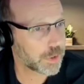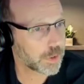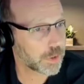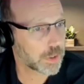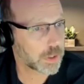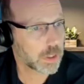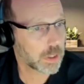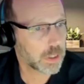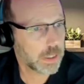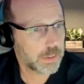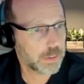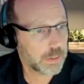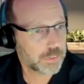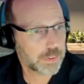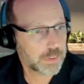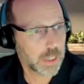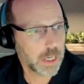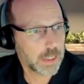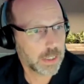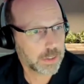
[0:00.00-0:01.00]
on our
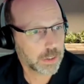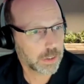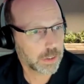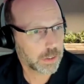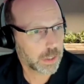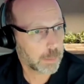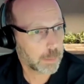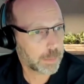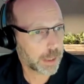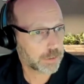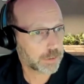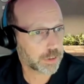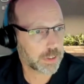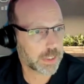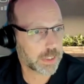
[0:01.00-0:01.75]
list about the